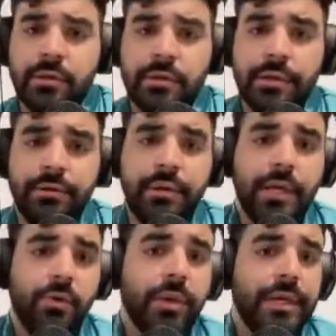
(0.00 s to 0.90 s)

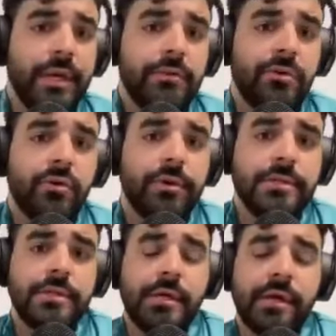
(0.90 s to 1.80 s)
literally a weekend
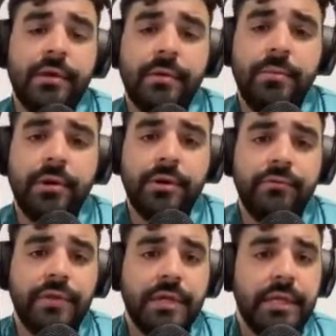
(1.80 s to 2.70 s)
course, part
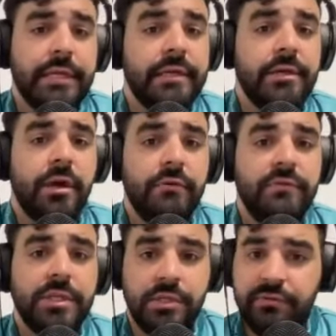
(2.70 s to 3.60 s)
of the Canadian
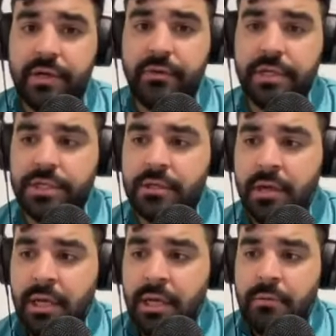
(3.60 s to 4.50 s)
Golf Teaching Federation,
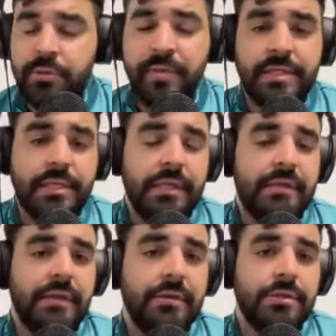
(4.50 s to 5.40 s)
which basically
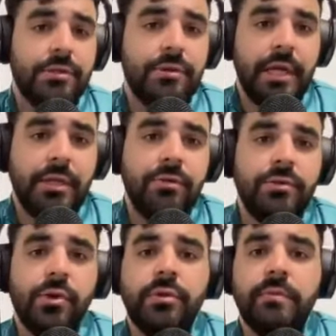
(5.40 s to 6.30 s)
tells you that you
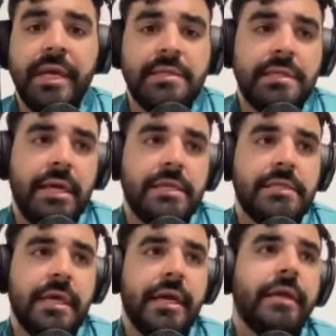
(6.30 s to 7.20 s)
know the
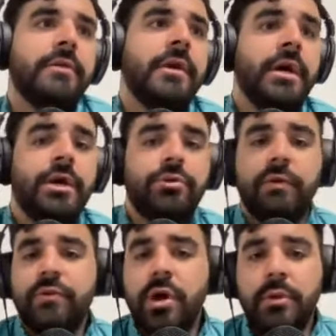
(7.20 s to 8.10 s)
basics and you
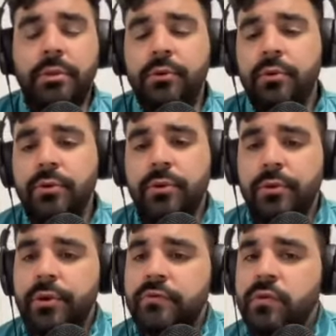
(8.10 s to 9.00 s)
have gone through
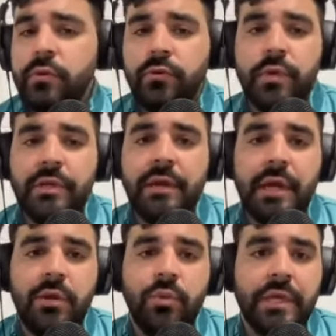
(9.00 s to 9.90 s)
their 2-3
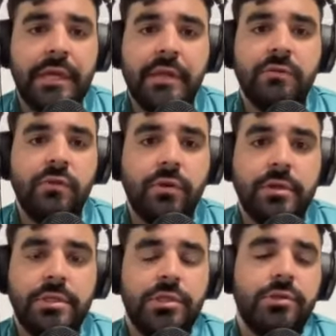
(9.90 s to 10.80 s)
day weekend
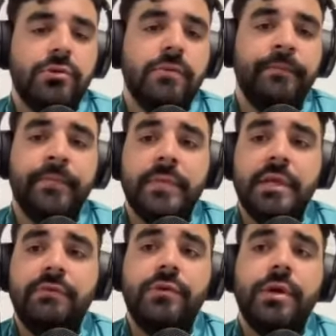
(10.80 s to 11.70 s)
course to
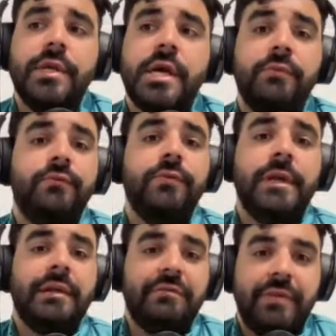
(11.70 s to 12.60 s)
give you enough
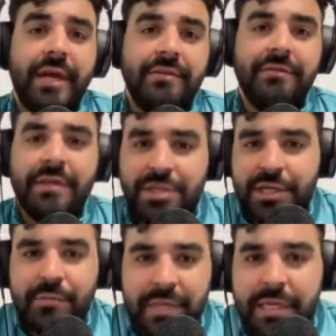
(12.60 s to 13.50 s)
insight to
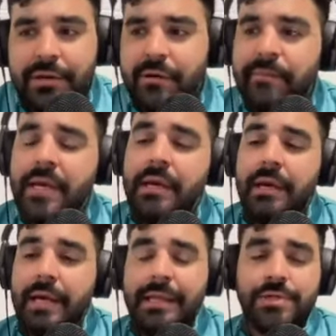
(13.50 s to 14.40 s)
teaching a beginner.
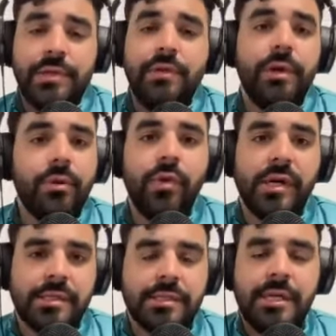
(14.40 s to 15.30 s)
And that's really what it
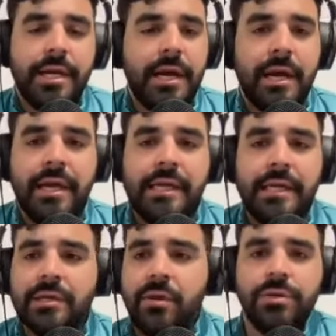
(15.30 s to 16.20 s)
was. It's not a
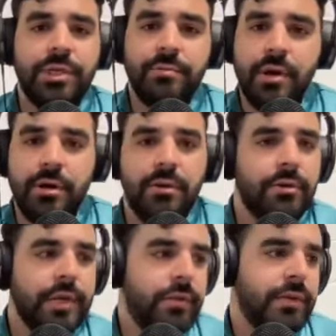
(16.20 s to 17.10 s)
high-end coaching
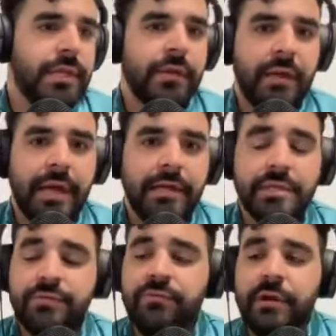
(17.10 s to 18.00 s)
model or anything like that. It
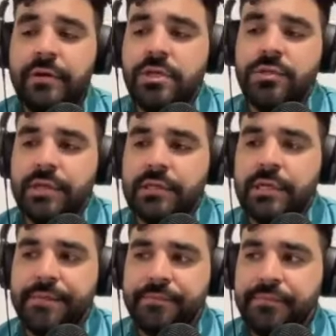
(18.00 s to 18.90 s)
is very
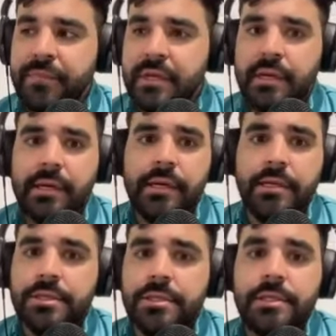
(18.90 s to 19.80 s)
strictly
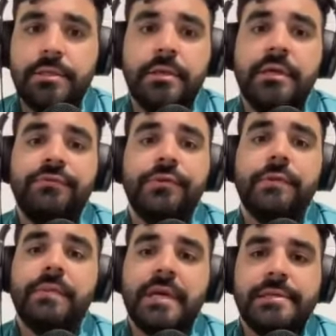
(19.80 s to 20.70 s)
just to give
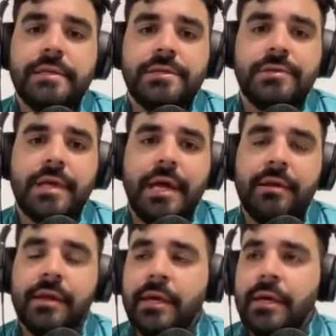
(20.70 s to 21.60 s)
you the basics so
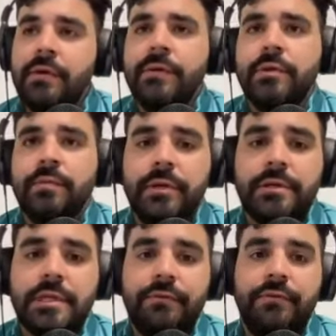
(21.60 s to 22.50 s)
that when you put
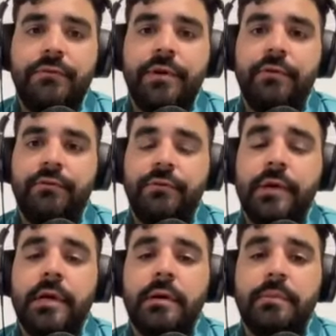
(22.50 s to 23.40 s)
yourself in front of
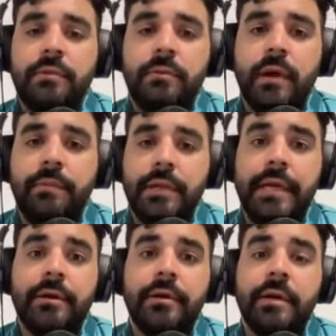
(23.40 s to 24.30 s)
a
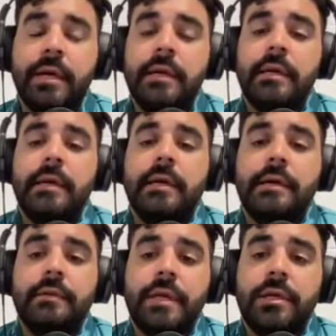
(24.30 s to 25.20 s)
player,
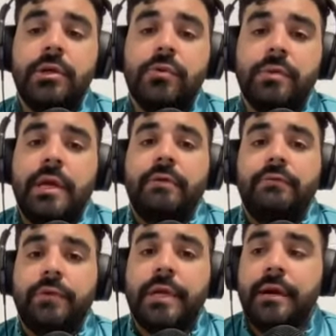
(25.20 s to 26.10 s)
that you don't like
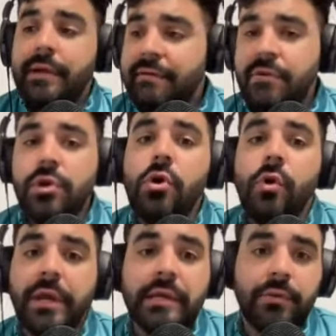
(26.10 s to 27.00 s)
freak out and have
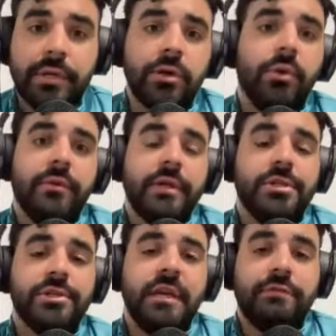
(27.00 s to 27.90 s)
no idea where to go with it. It
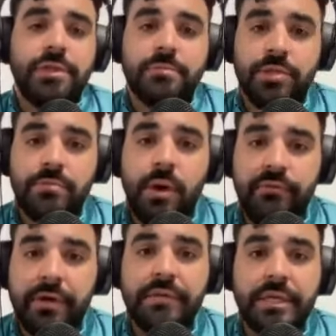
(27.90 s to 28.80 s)
just gave you some small
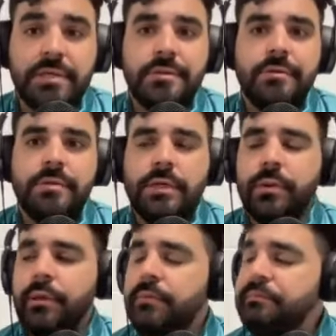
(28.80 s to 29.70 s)
foundations to deal
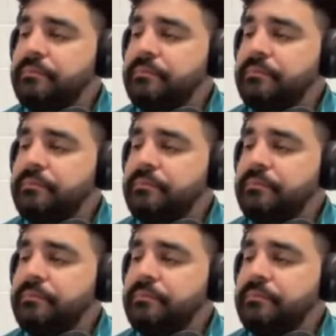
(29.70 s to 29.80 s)
with.